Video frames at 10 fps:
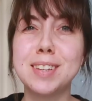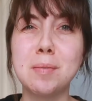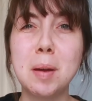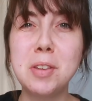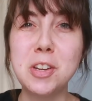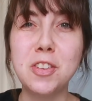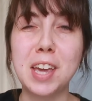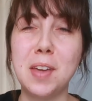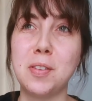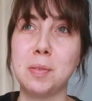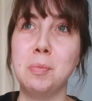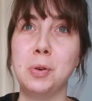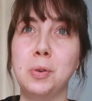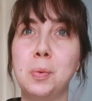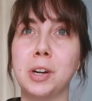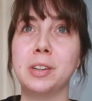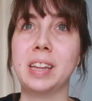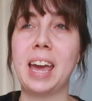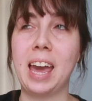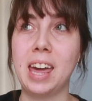Sometimes you just get in this mood where you
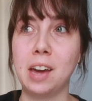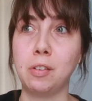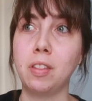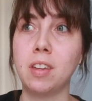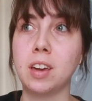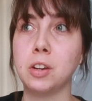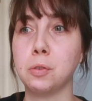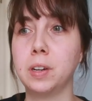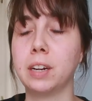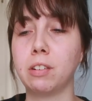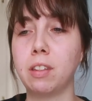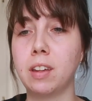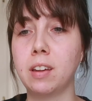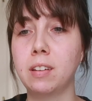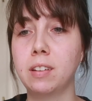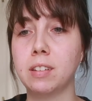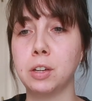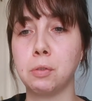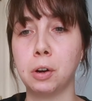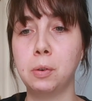like hate everything and you read everything that
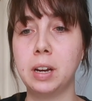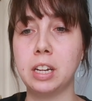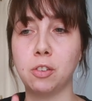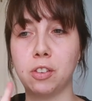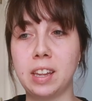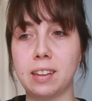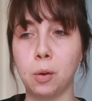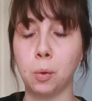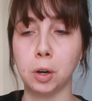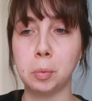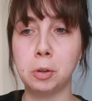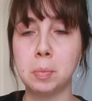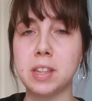you wrote and you just think it's horrible.